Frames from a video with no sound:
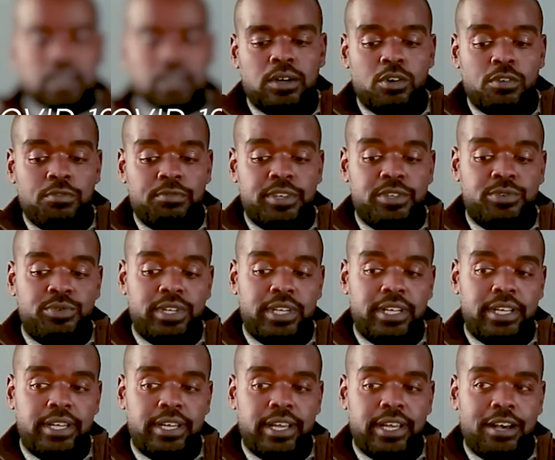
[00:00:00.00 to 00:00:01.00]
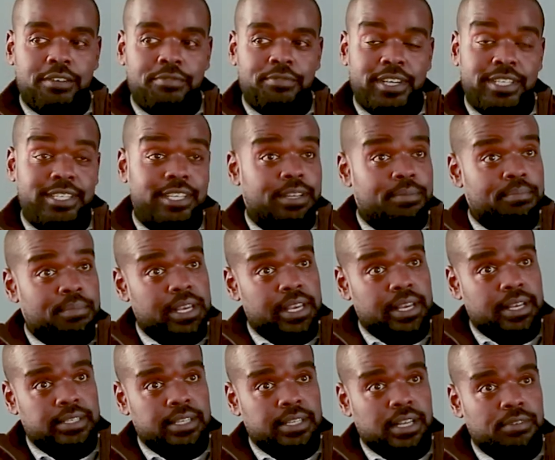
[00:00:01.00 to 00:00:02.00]
COVID really affected
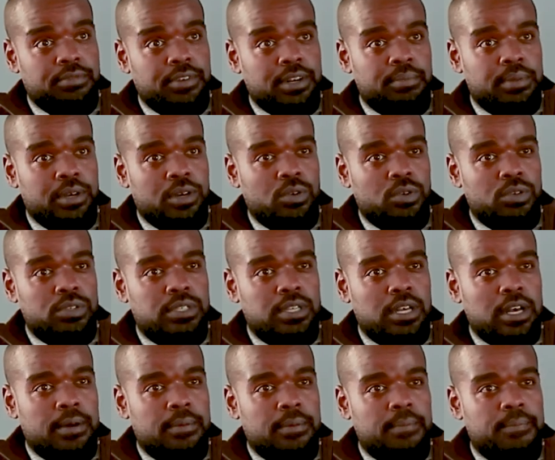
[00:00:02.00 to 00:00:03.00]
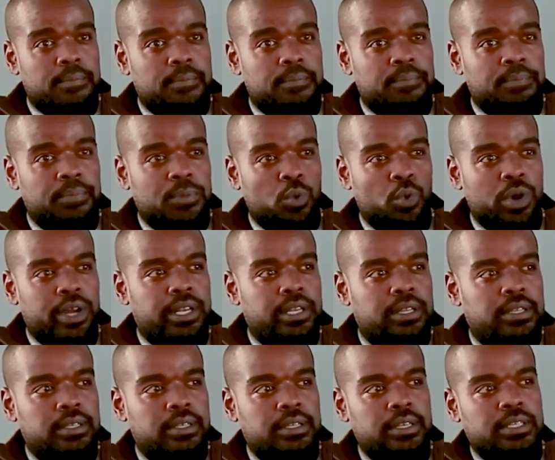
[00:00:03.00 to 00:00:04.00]
me as Alfred because um,
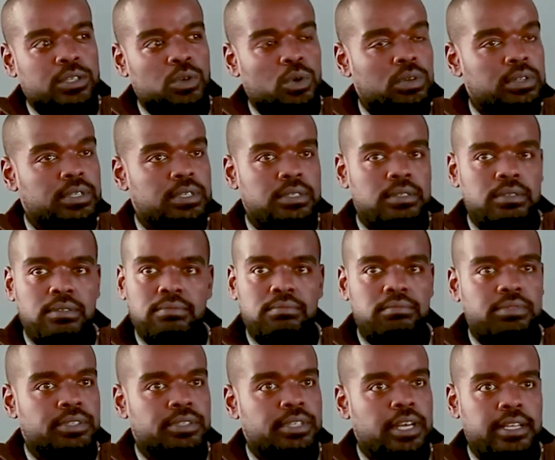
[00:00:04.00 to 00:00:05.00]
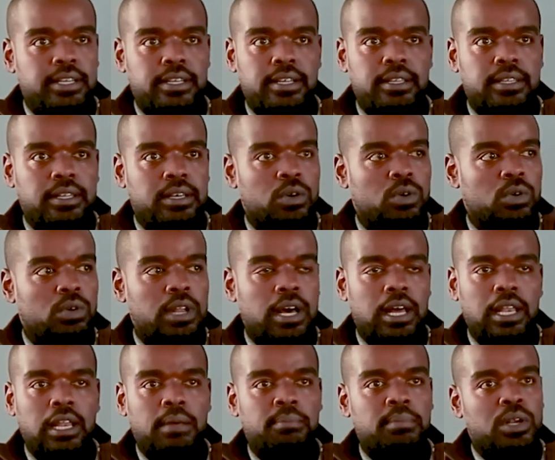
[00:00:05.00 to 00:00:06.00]
when it all started and the whole
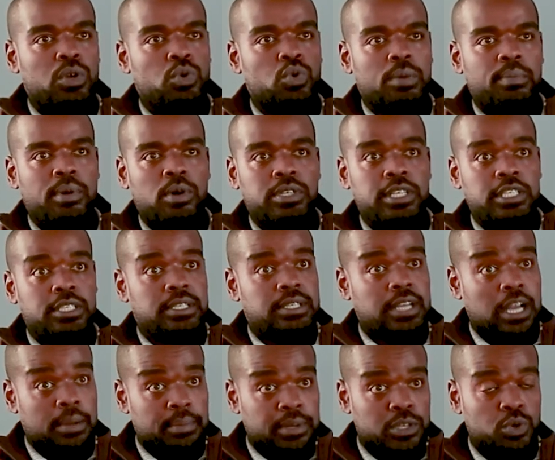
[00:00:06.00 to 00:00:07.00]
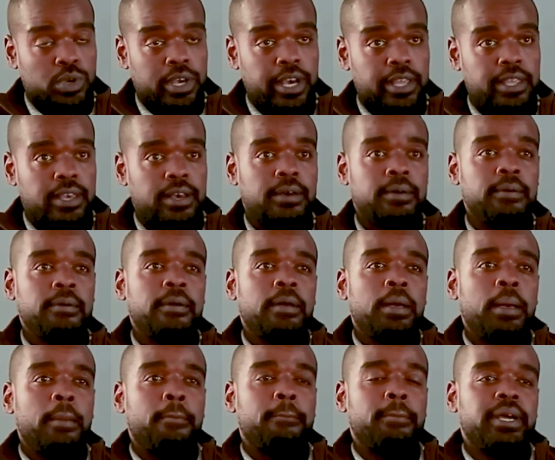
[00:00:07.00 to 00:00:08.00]
hullabaloo about it coming to Kenya
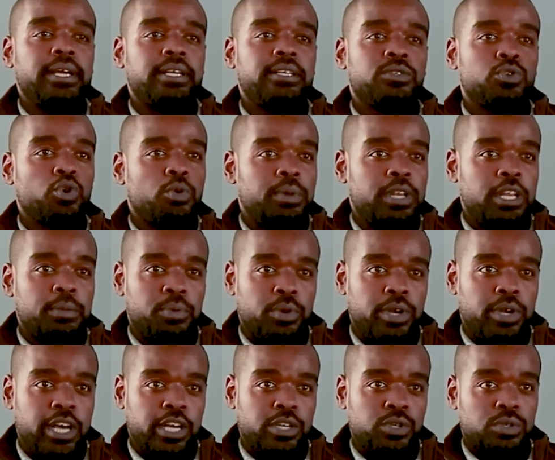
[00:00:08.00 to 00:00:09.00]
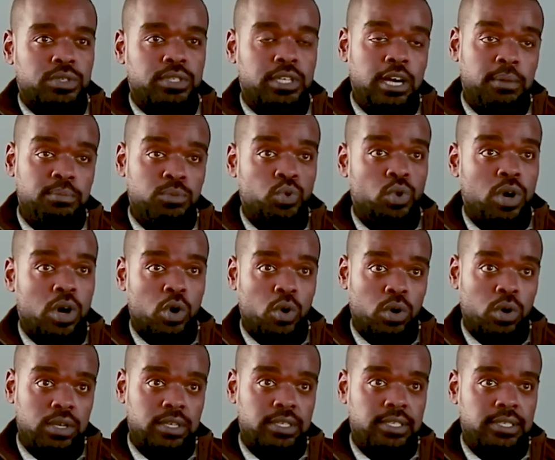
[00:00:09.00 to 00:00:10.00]
made so many productions come to a
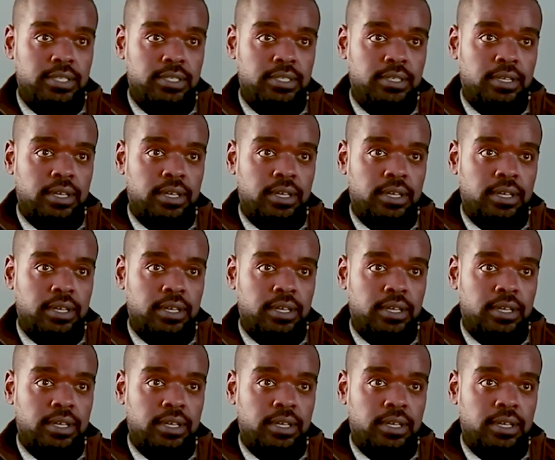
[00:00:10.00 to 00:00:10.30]
halt.